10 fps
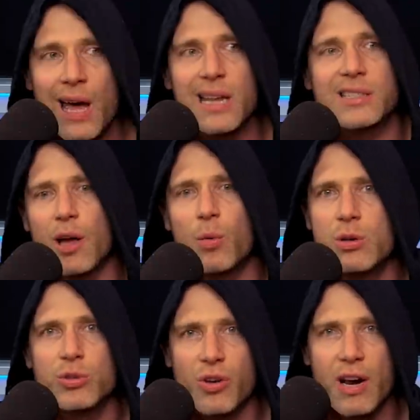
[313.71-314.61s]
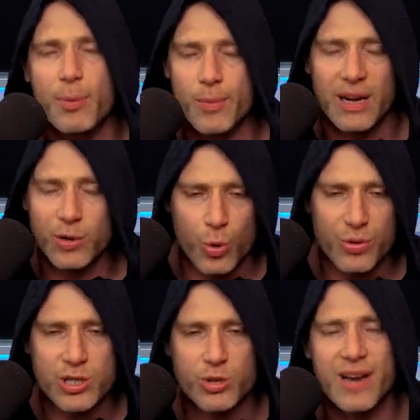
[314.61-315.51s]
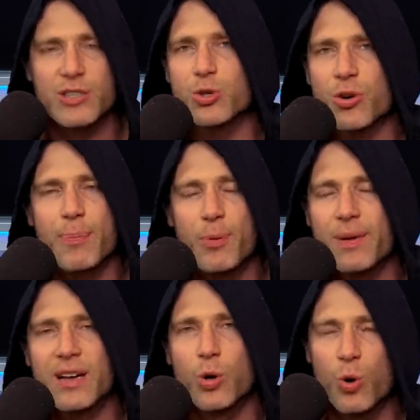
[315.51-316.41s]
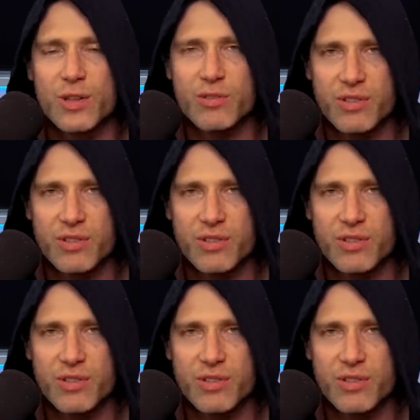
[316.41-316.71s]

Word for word: And it's like, well, you're trying to put me under all this stress, you're trying to put me under all this